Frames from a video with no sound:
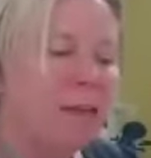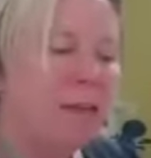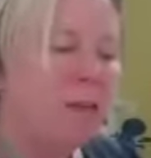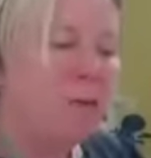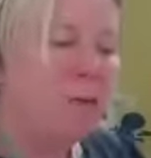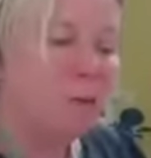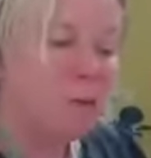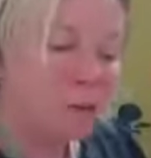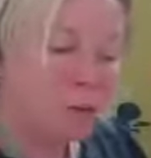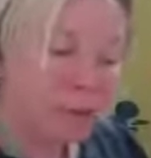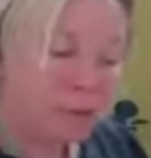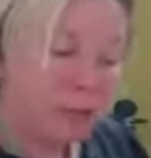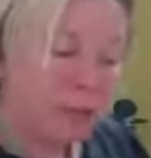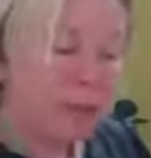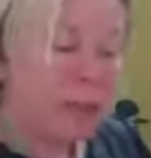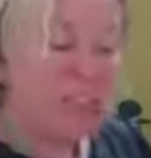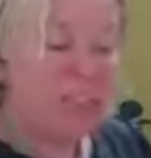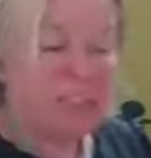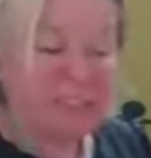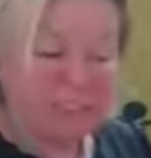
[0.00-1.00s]
Also,
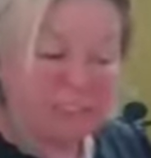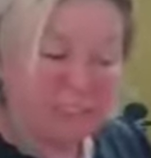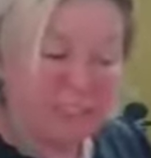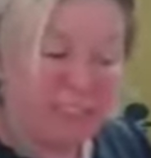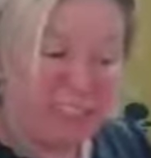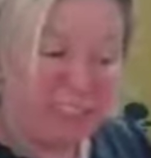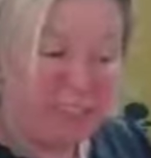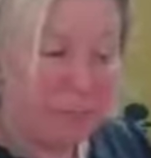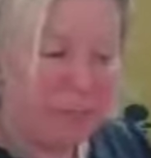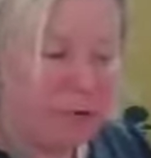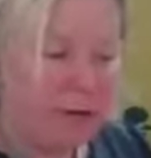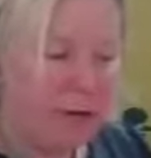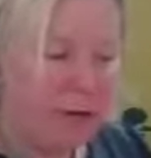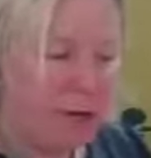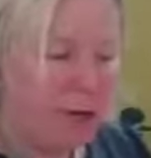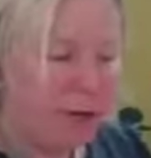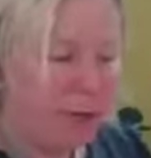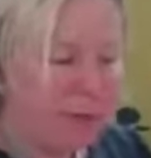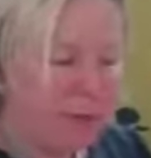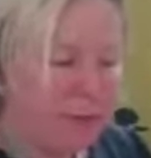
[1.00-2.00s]
as you've seen, my
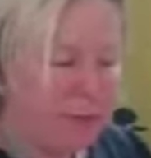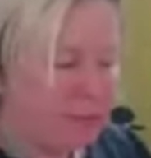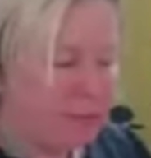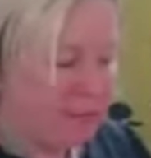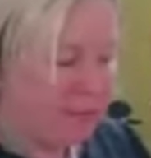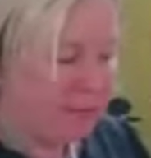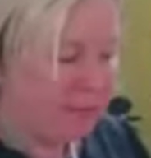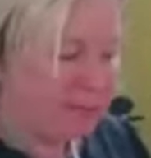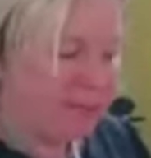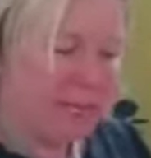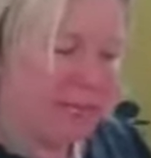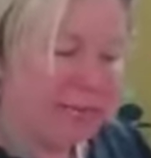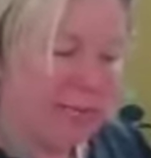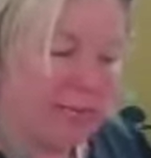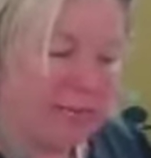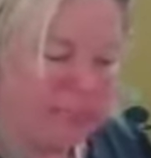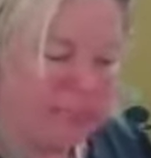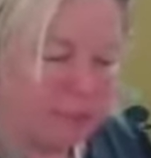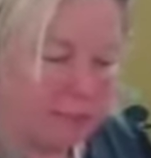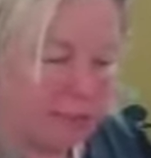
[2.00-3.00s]
colourings haven't
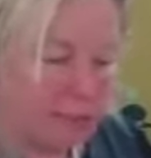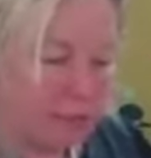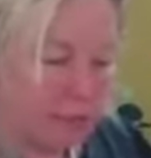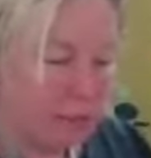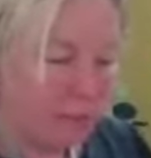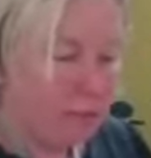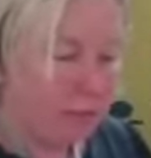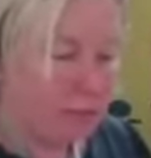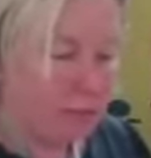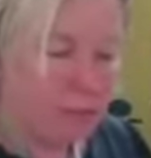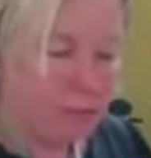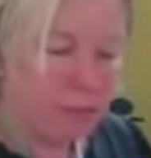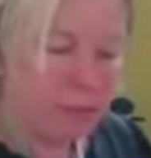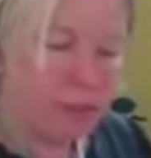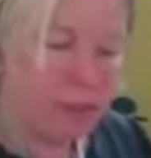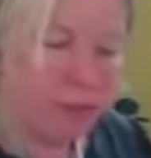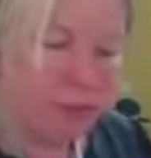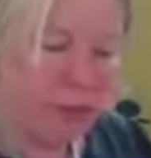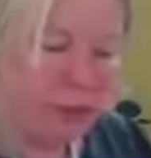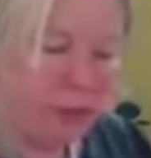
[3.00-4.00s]
taken, so what I'm going to
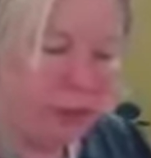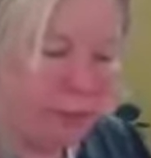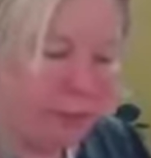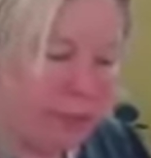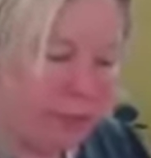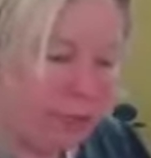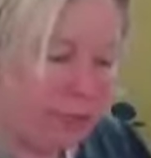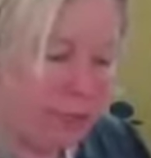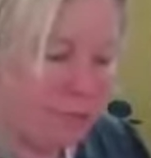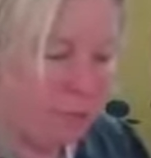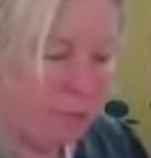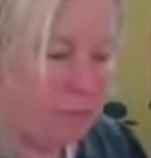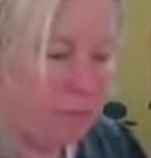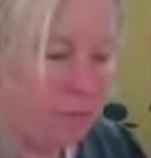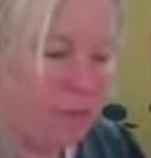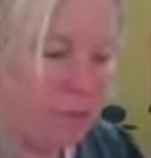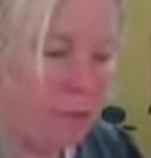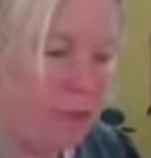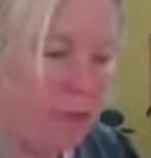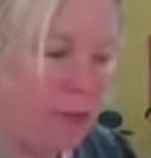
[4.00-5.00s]
do is get all the
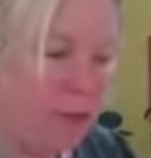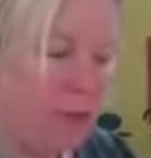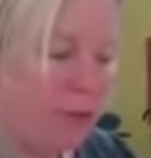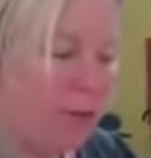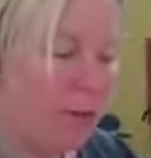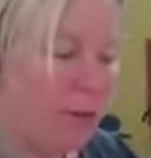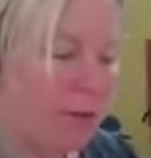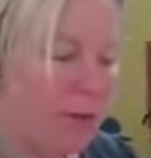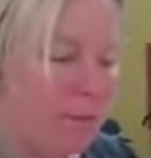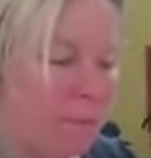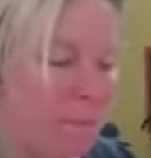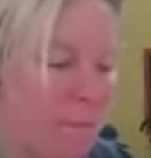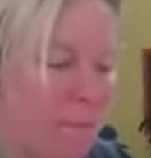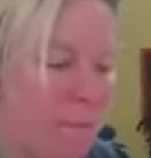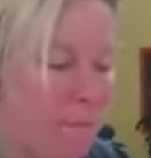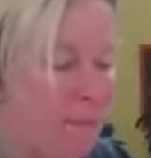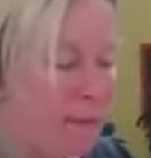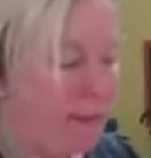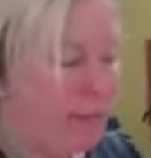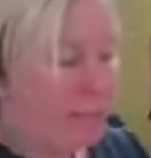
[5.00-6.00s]
froth
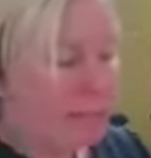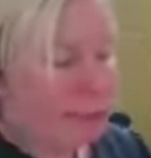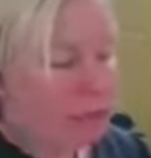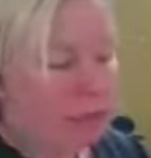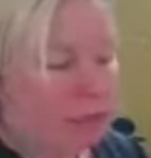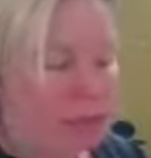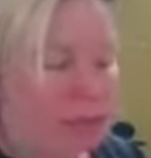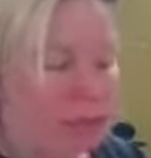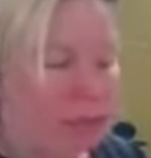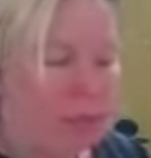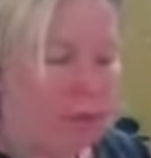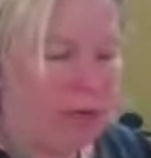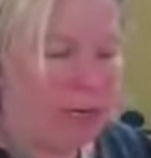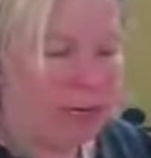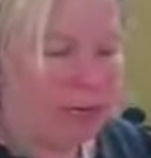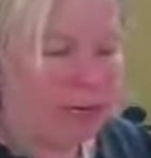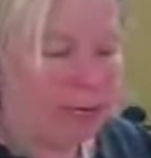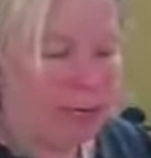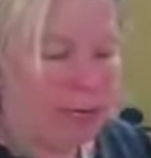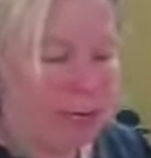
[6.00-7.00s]
into the
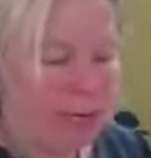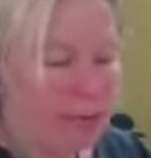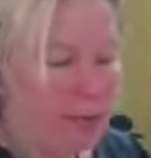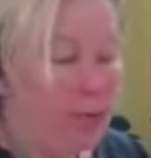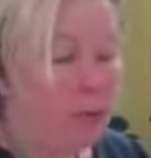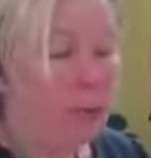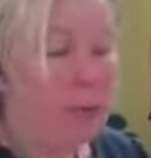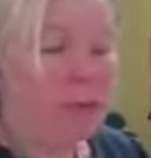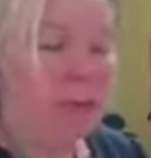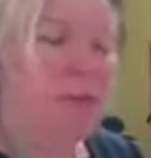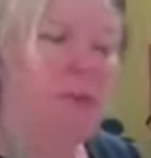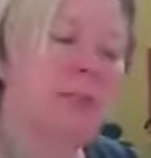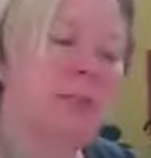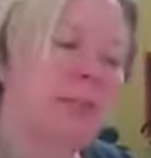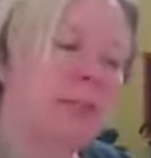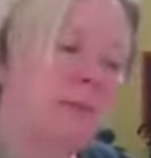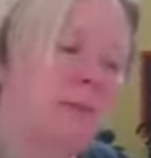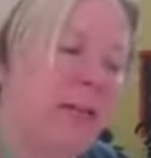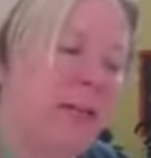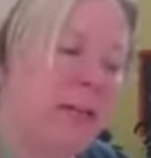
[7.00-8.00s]
tray and then just do
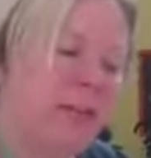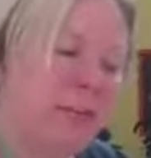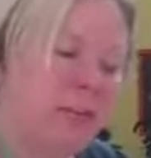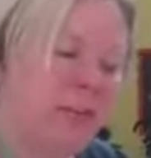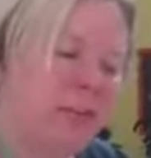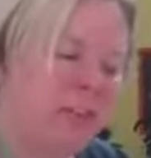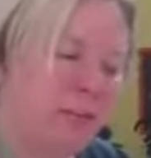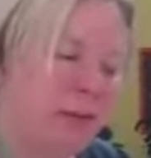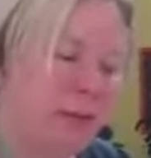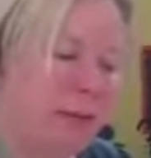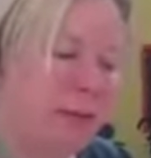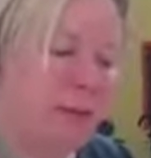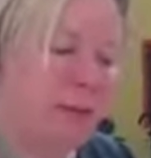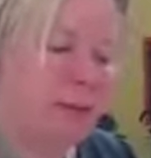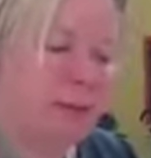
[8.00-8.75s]
it directly in the tray.